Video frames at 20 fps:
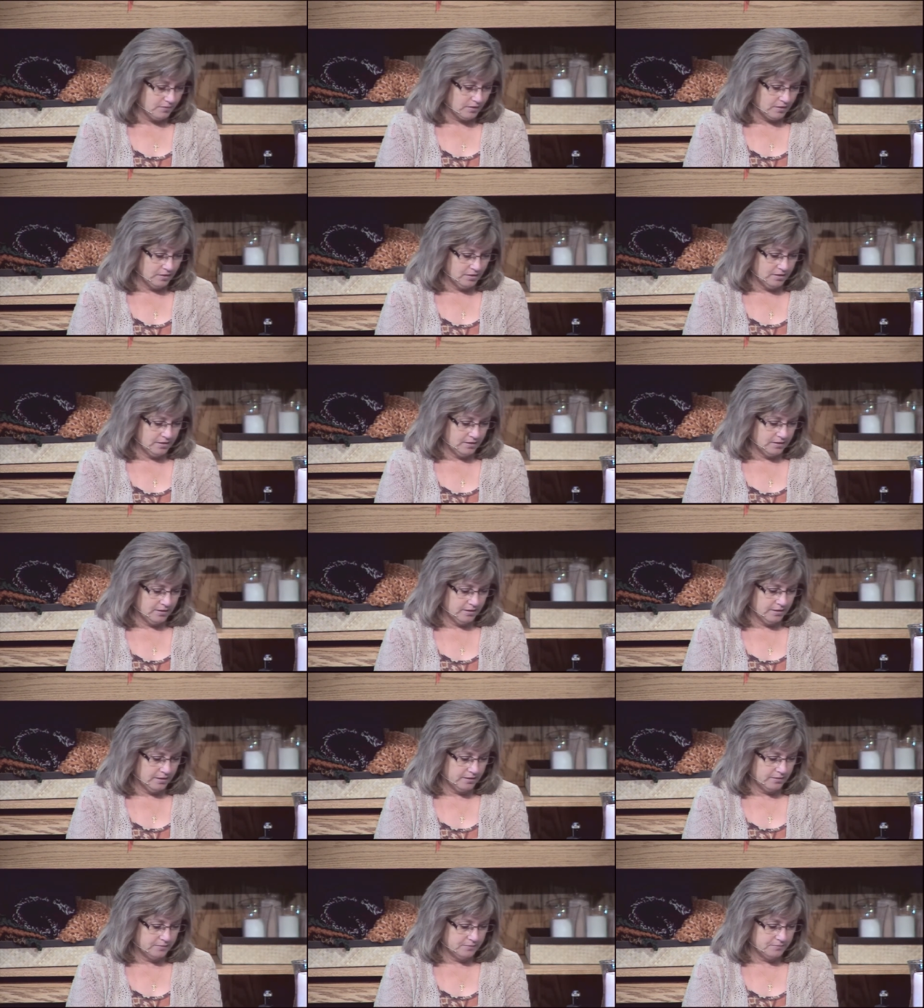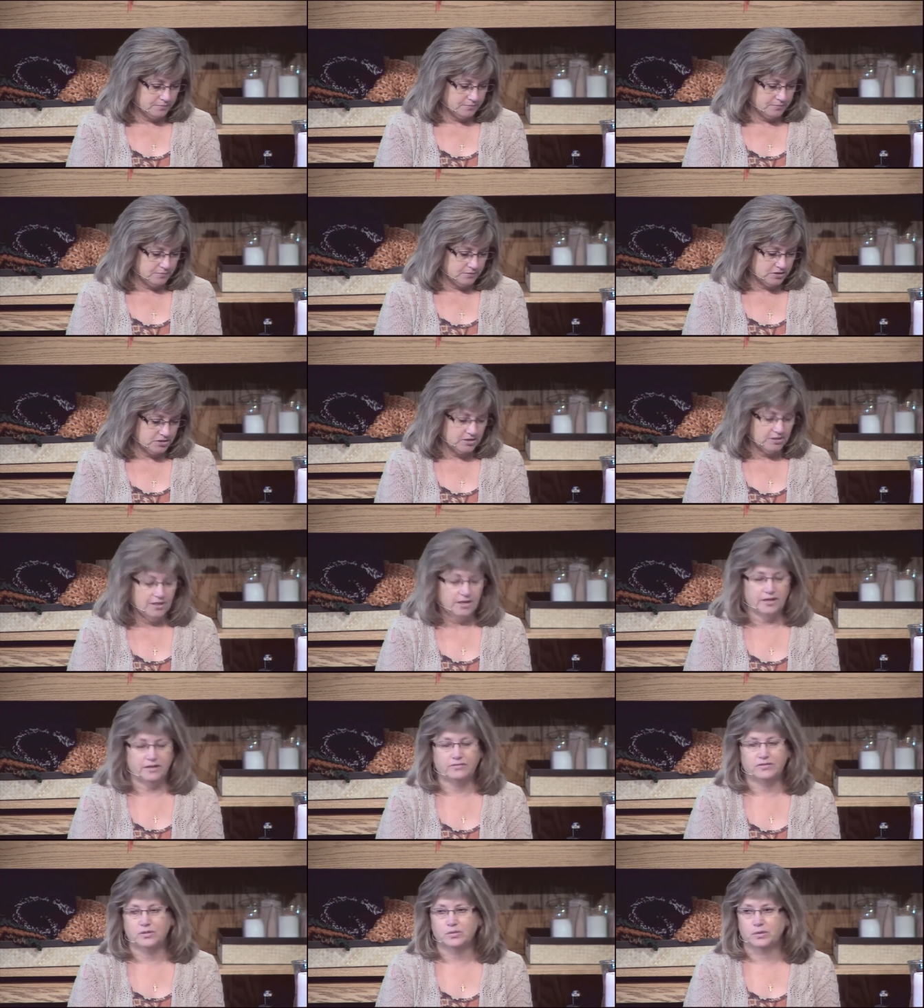In uh, July
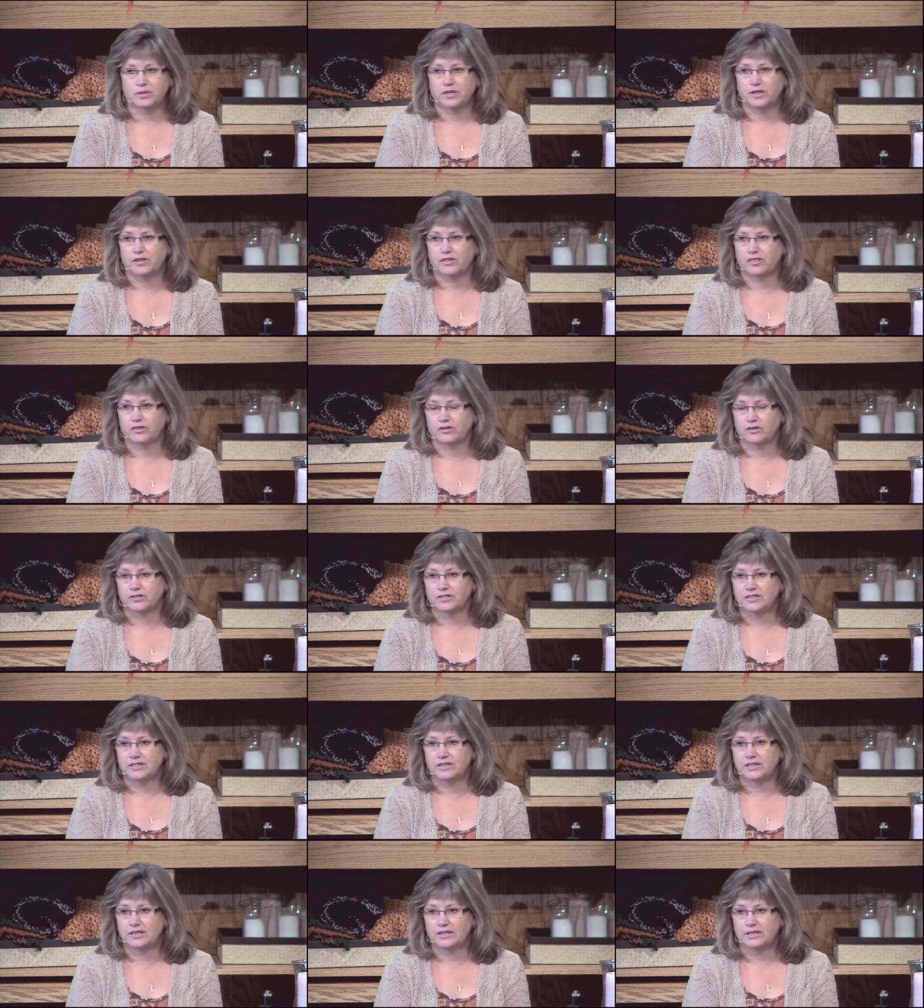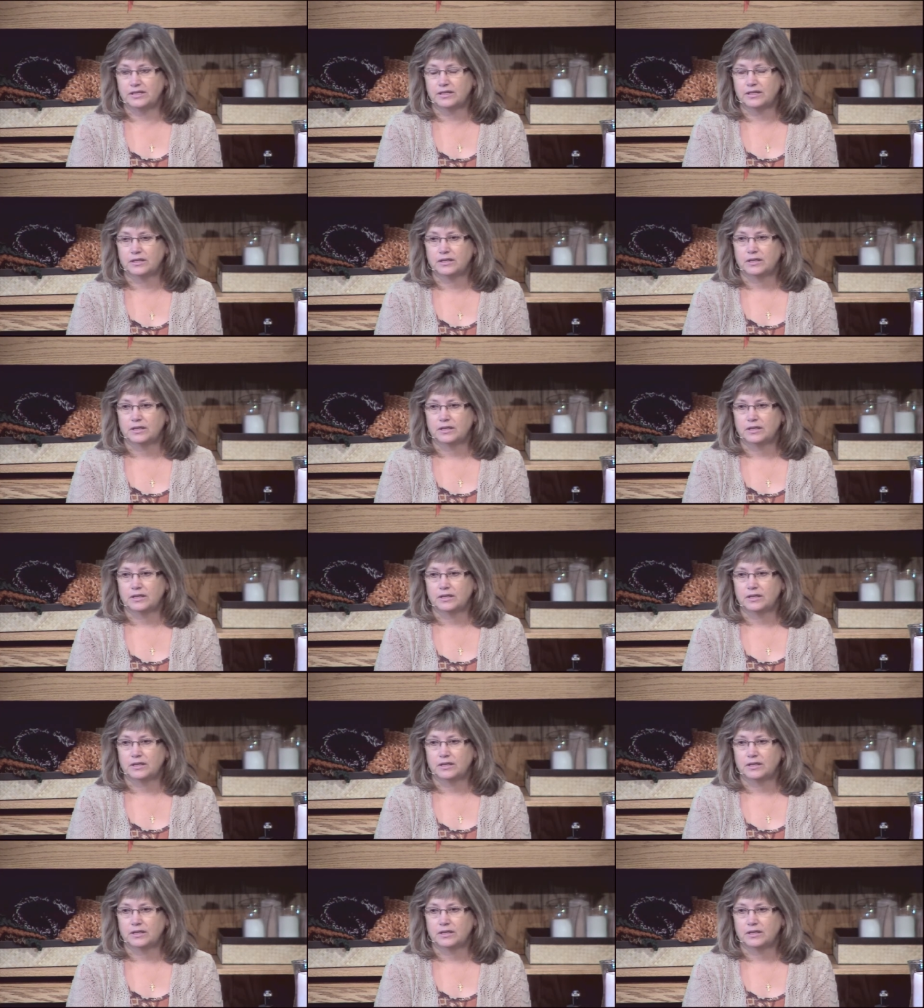of 2013,